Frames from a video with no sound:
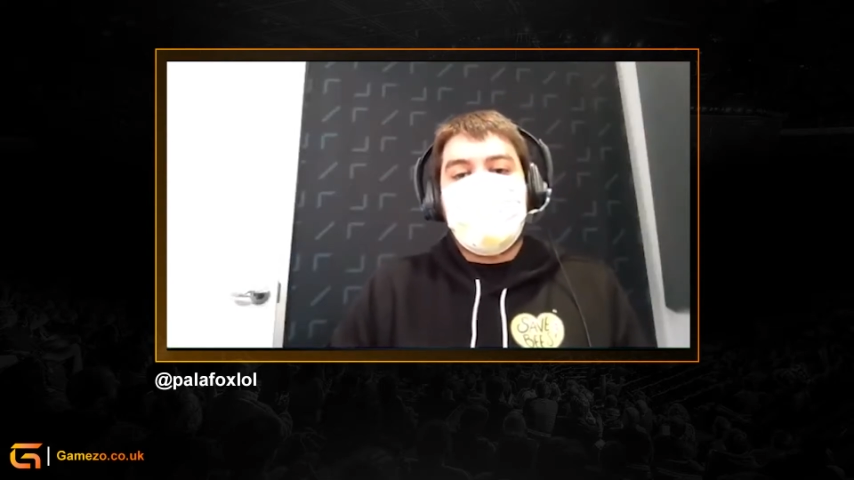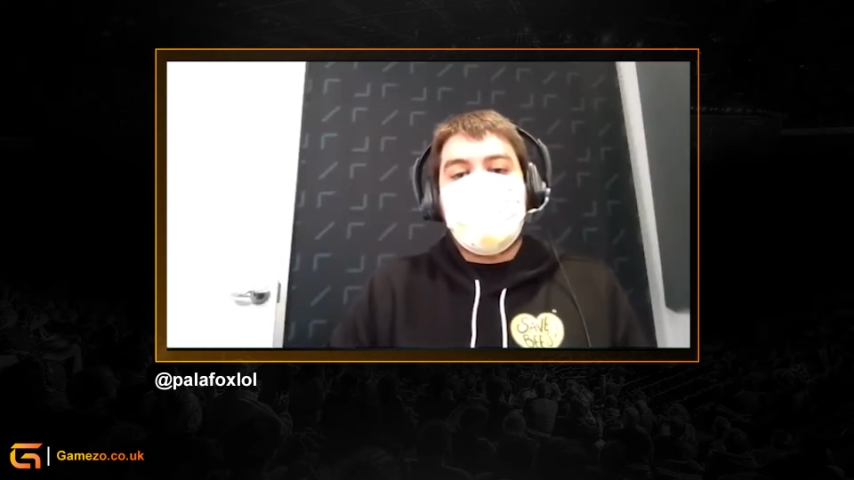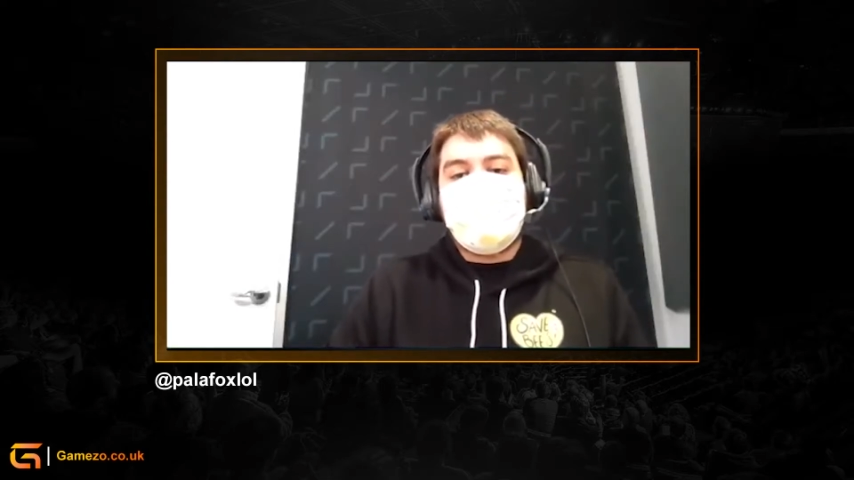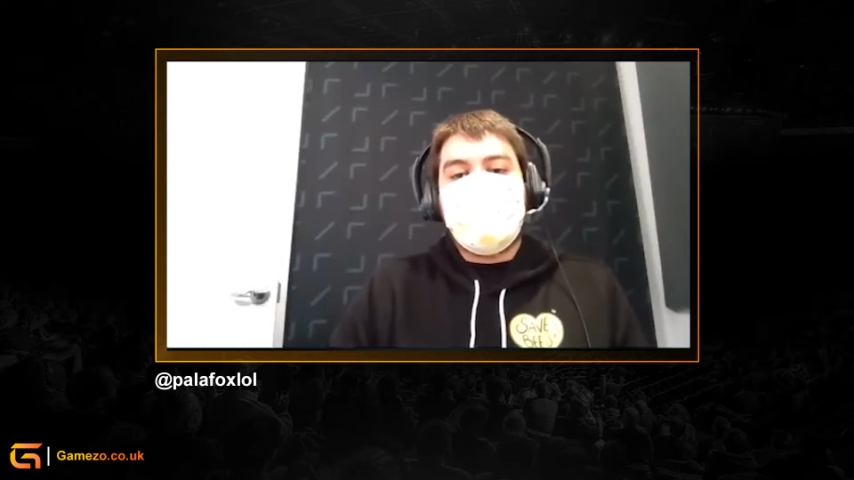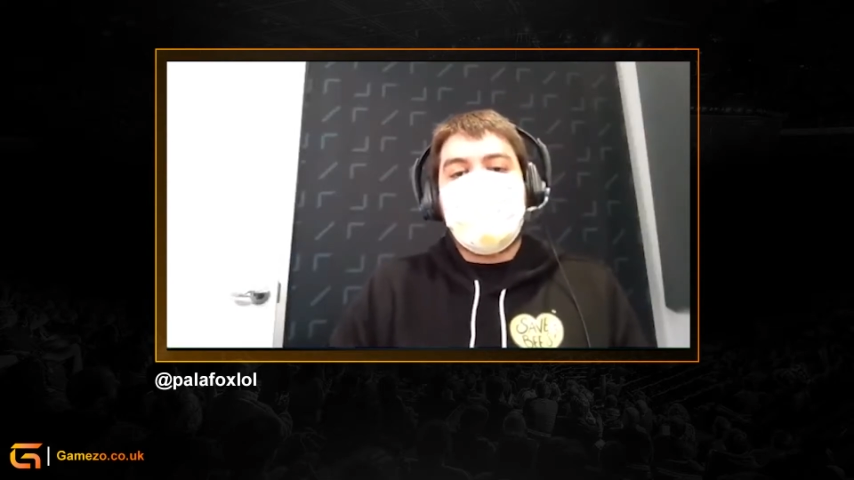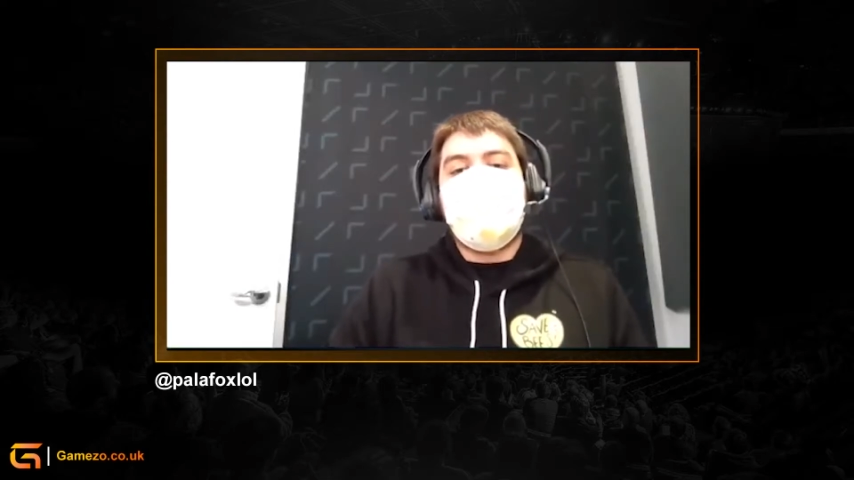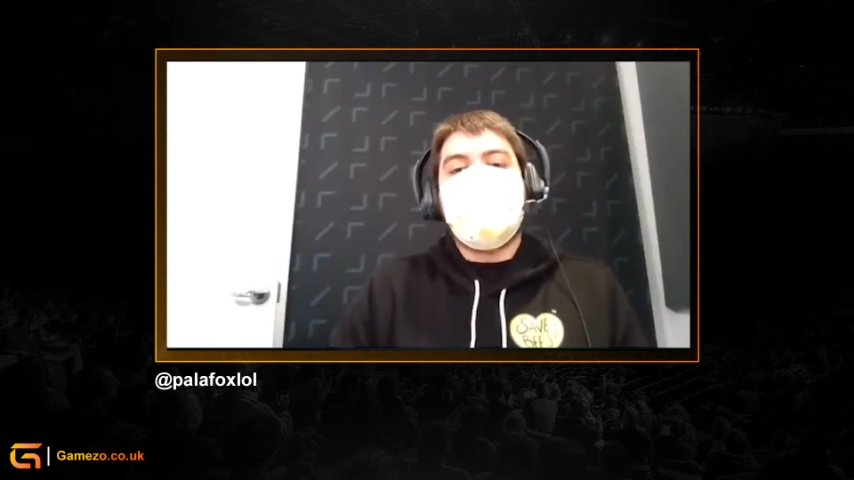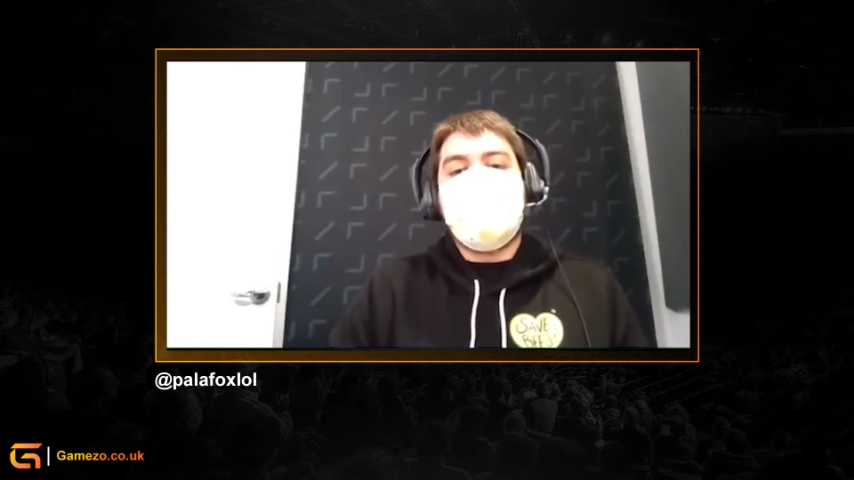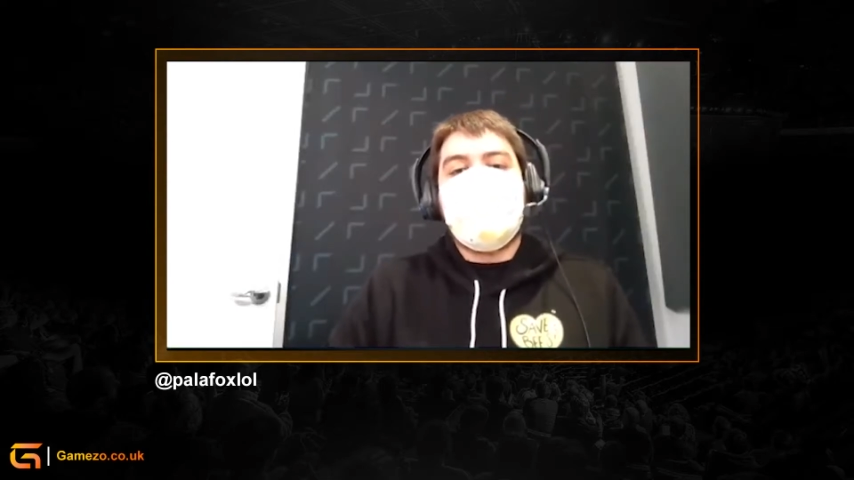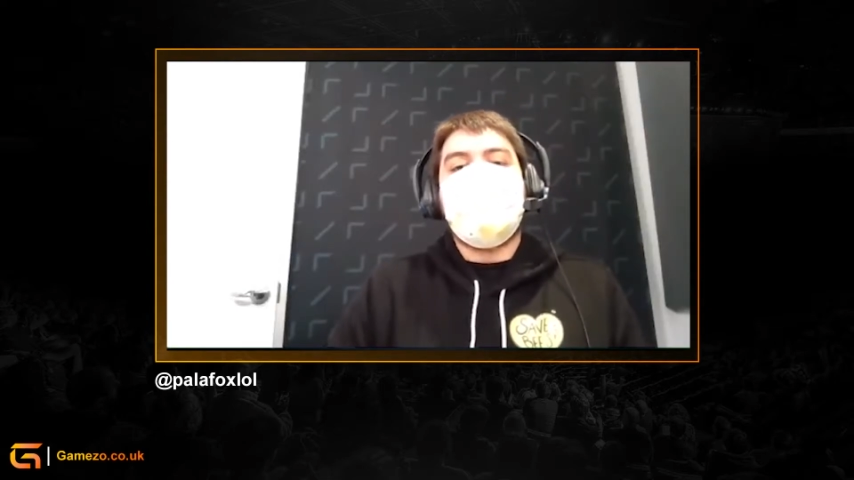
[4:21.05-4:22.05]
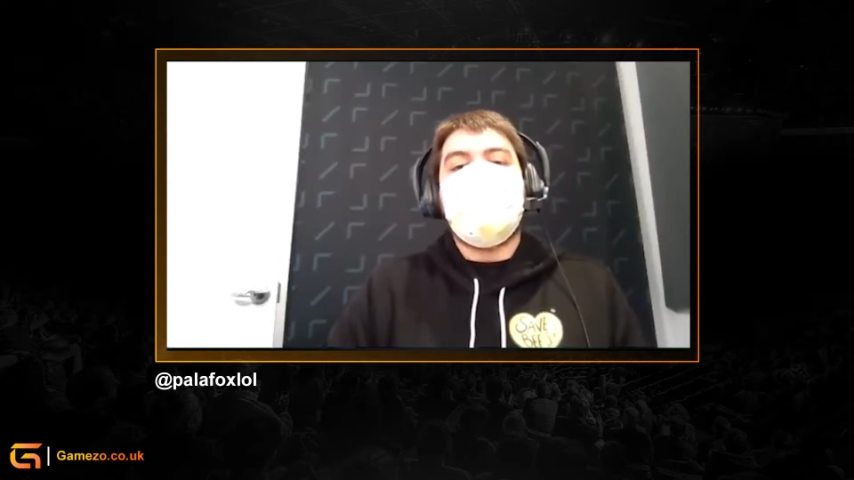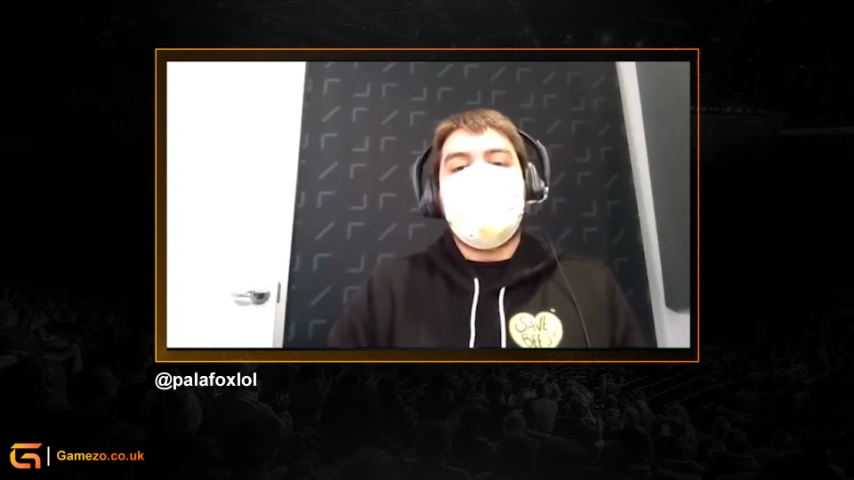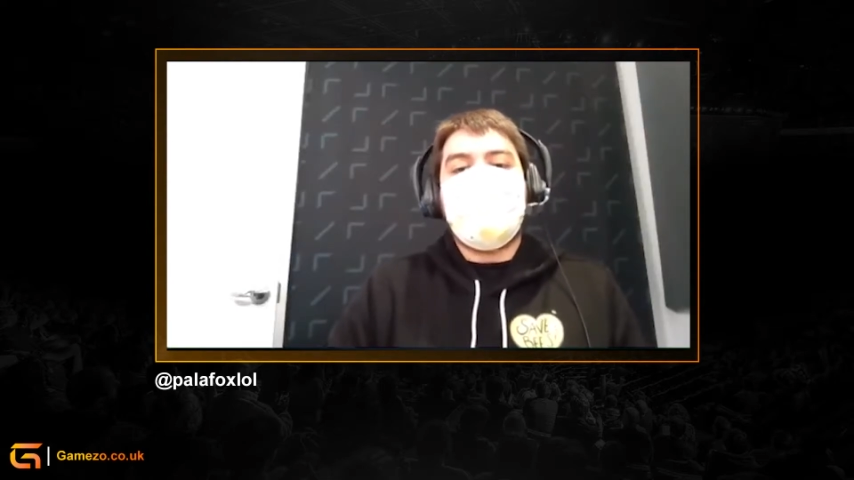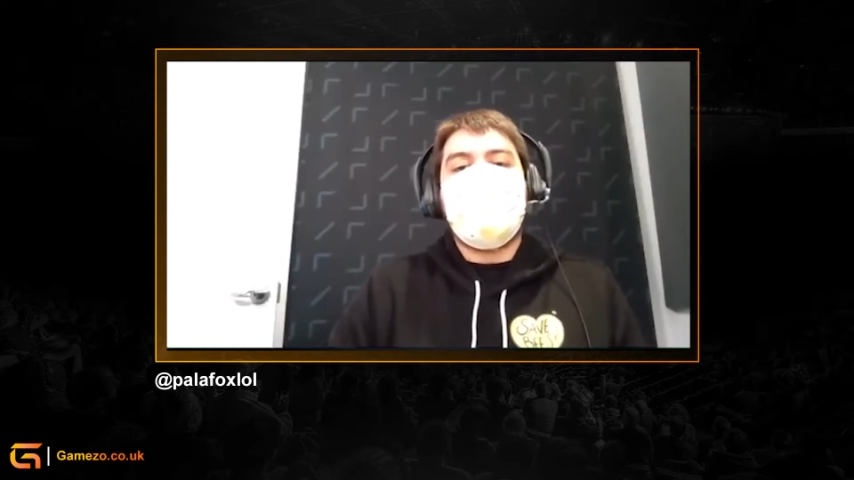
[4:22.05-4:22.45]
coming back from it. So